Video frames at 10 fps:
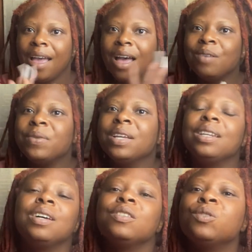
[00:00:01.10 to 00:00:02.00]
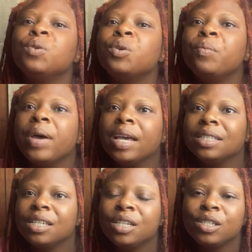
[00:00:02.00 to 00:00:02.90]
Hi, my loves. Welcome back
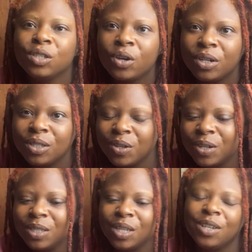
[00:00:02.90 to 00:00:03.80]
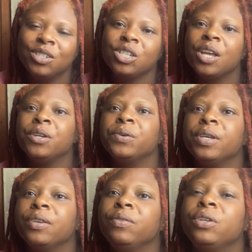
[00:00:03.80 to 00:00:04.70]
to the Starscartel channel.
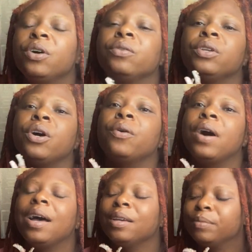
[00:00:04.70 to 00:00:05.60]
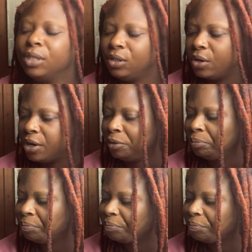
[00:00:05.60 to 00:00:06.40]
If you don't know, I am Star.